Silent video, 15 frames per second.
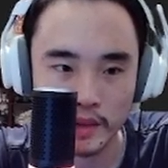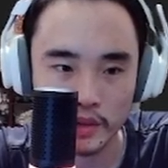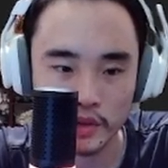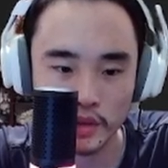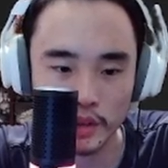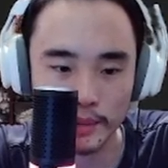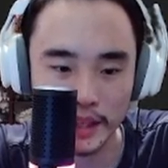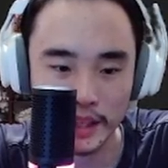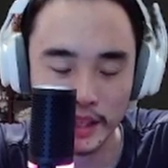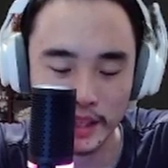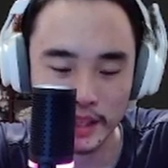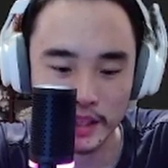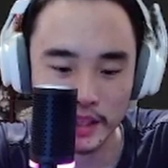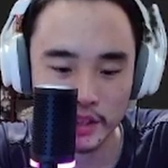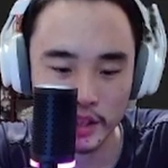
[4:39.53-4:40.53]
Sorry about
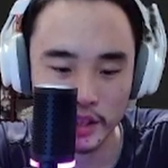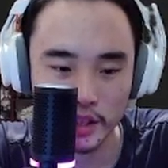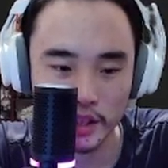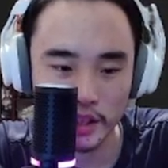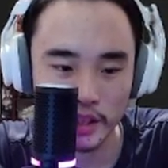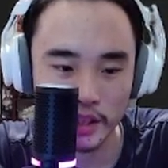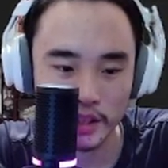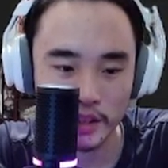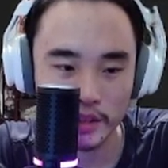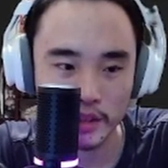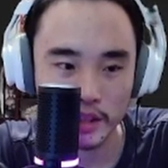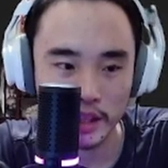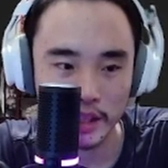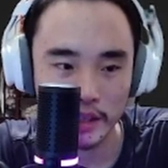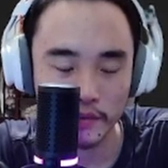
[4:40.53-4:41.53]
it, just
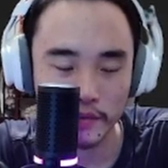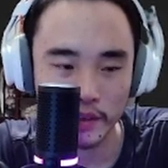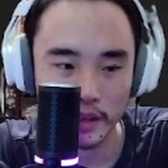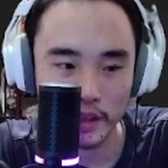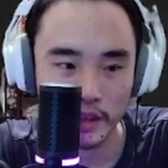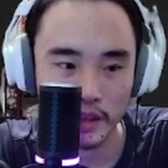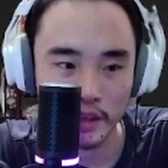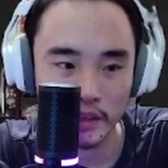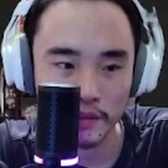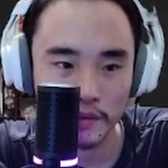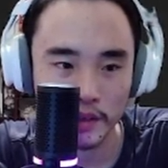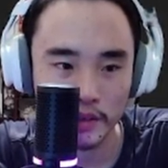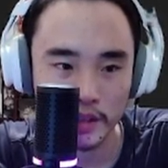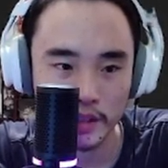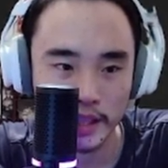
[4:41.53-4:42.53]
delay for the
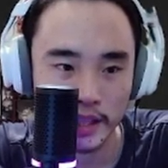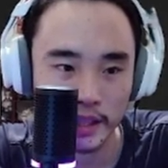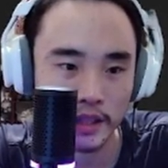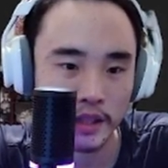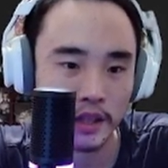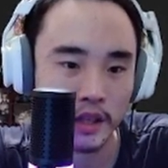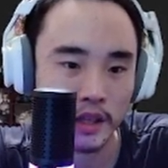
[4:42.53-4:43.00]
few seconds.